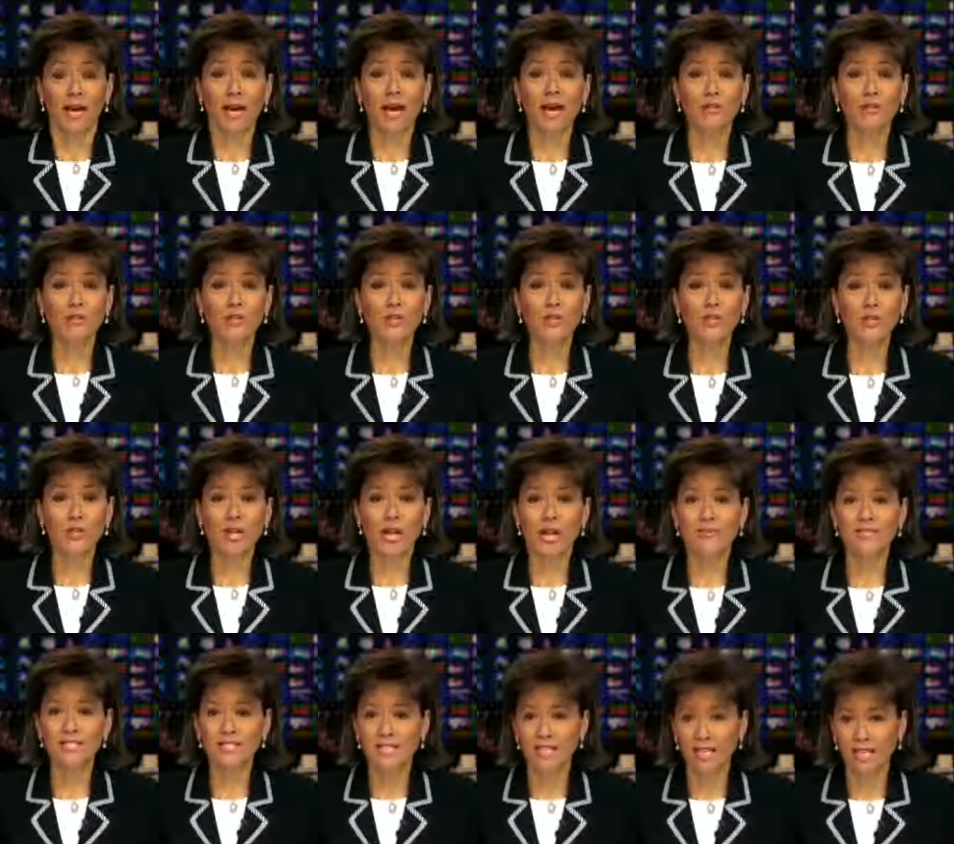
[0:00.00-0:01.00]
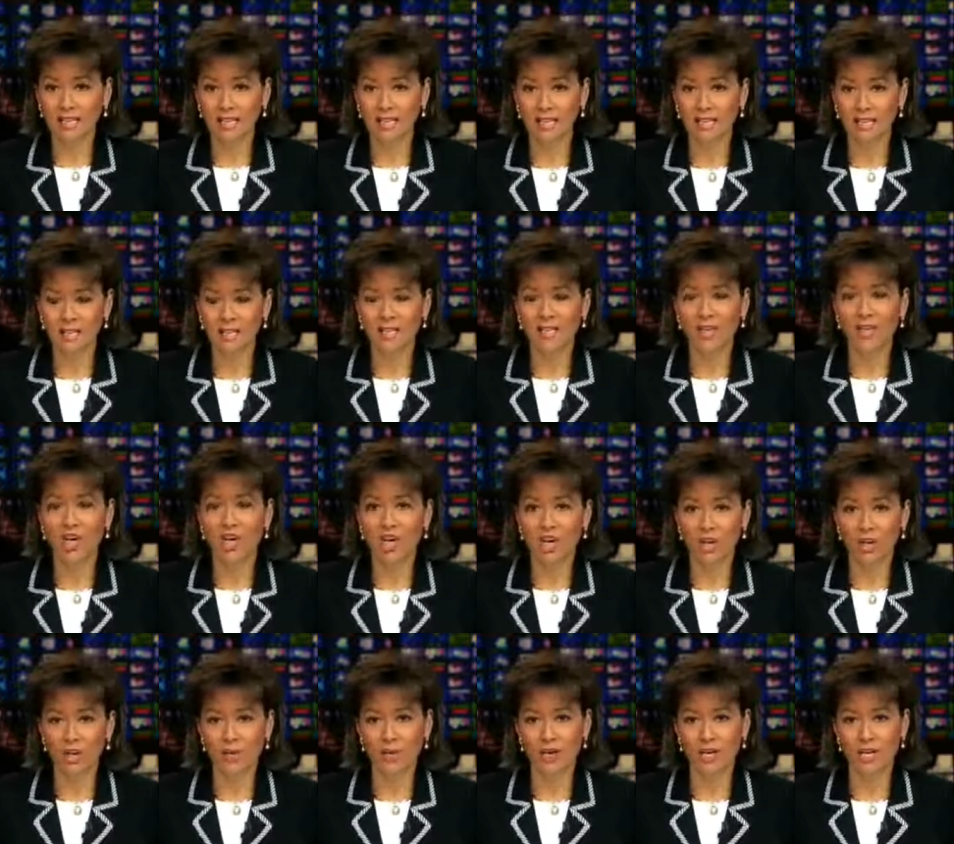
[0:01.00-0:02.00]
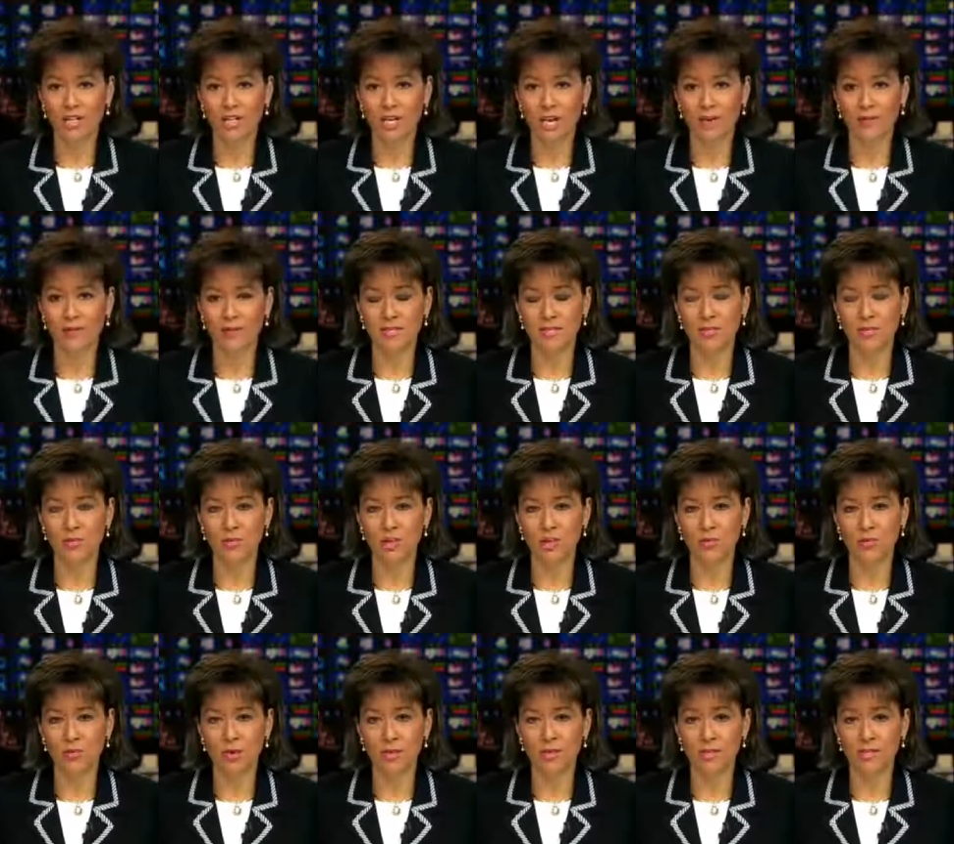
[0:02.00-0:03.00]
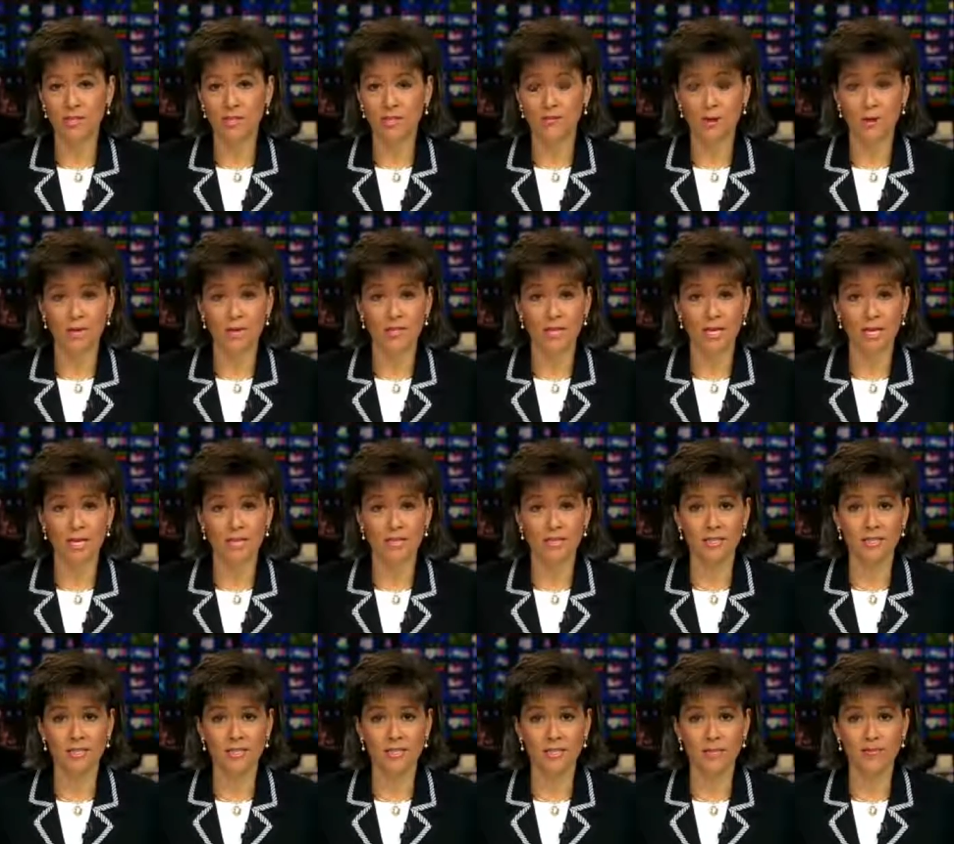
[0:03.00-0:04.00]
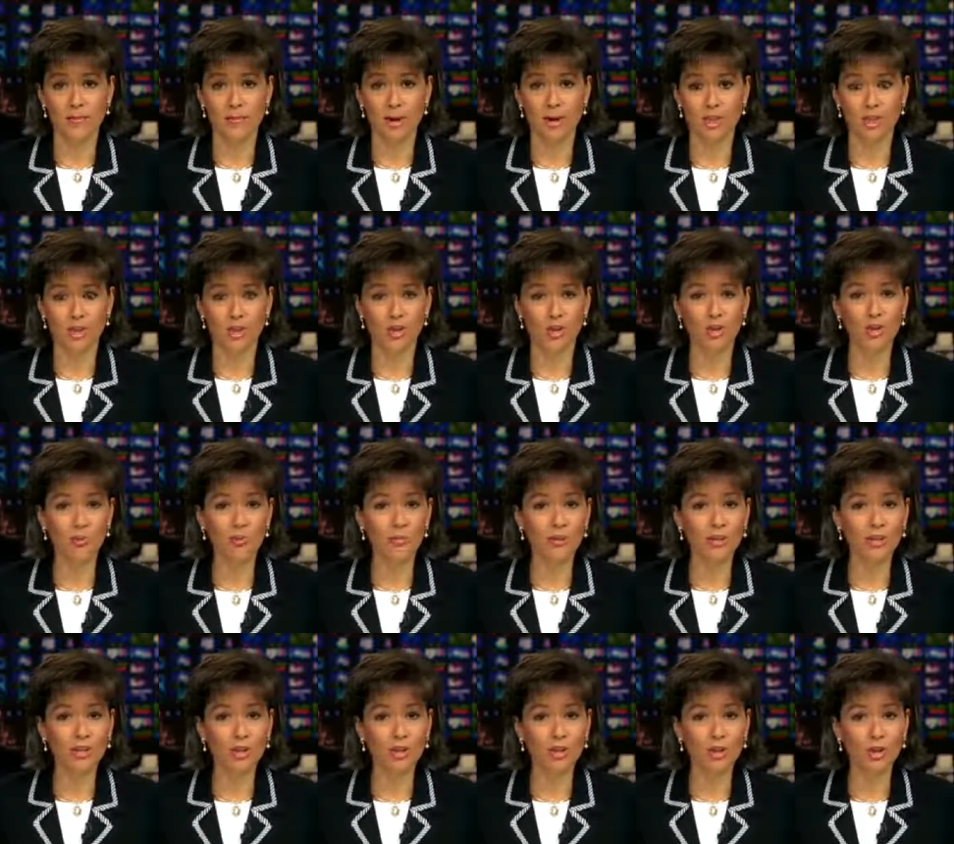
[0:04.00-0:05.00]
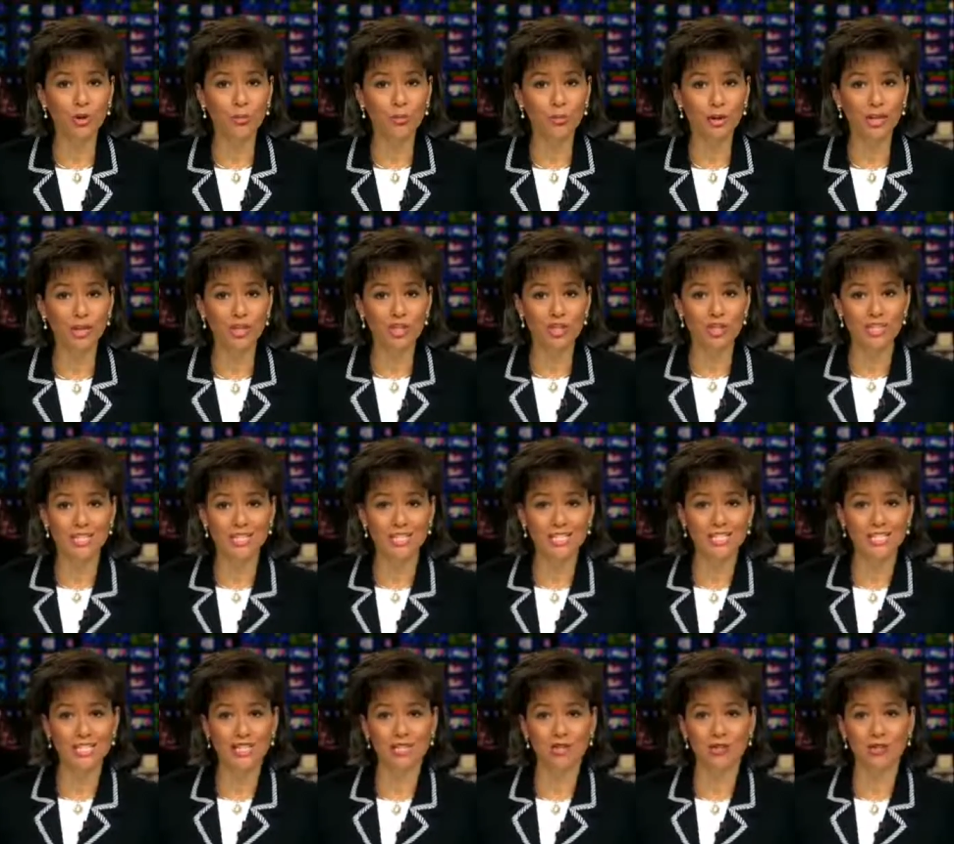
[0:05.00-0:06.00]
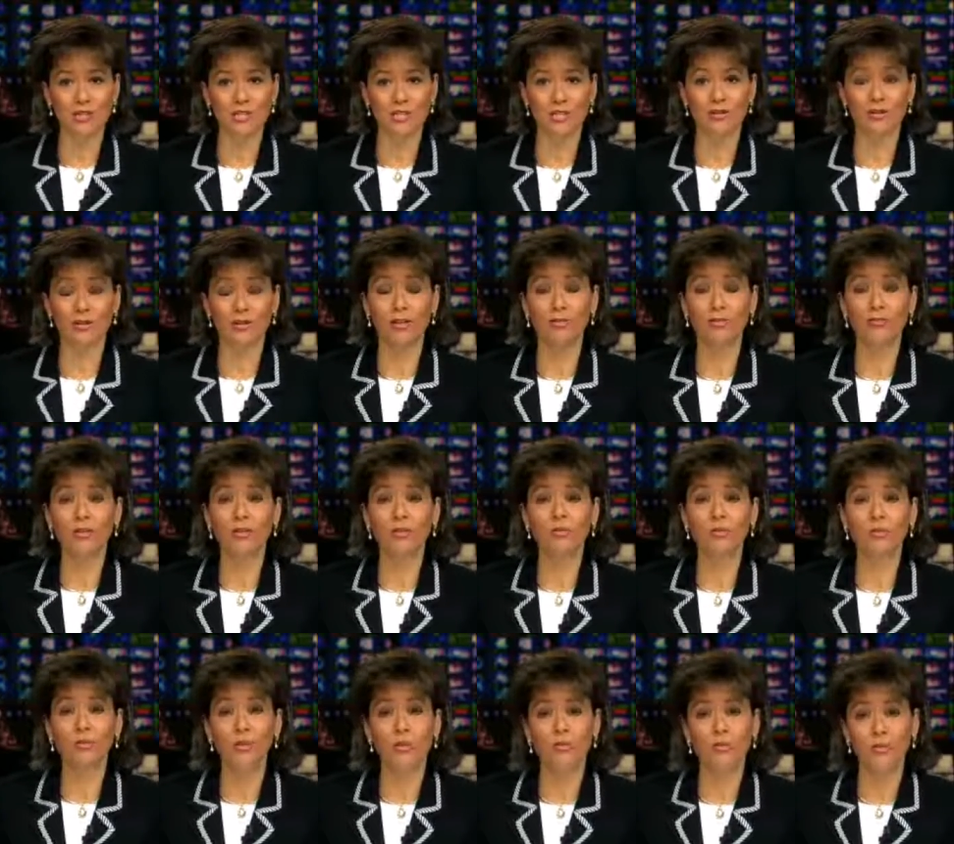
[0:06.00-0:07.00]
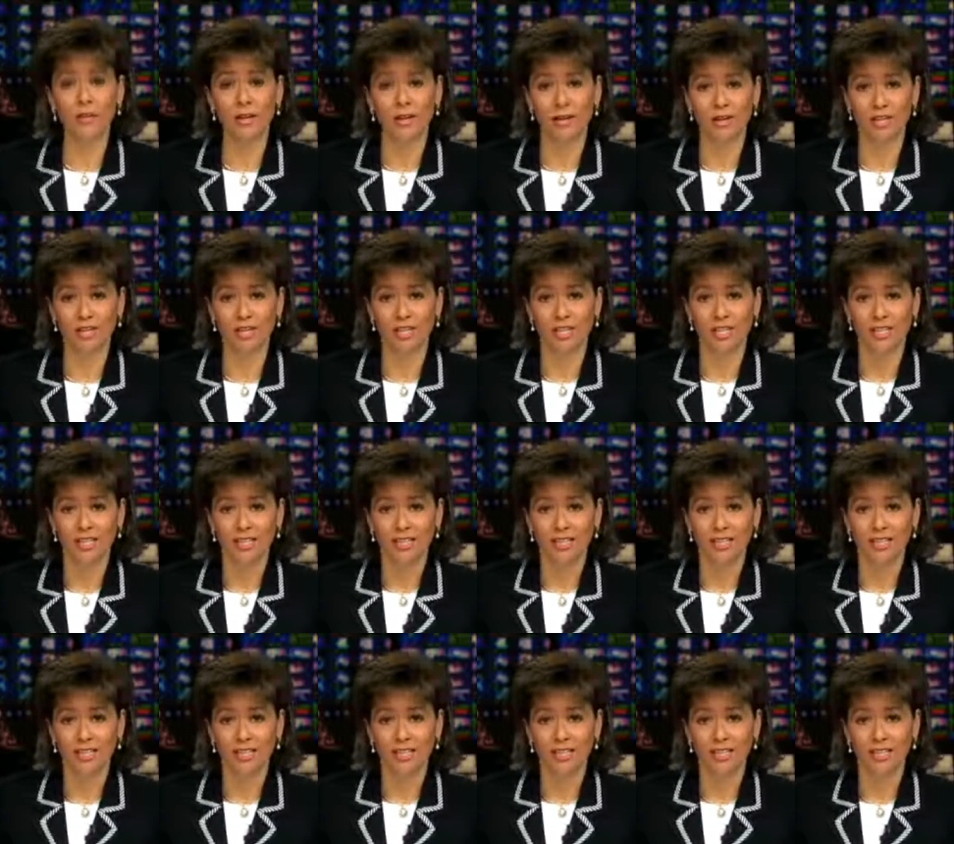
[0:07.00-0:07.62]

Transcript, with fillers: Every two and a half seconds, a car crash happens in the U.S. Those accidents leave about 2 million new patients each year suffering from whiplash.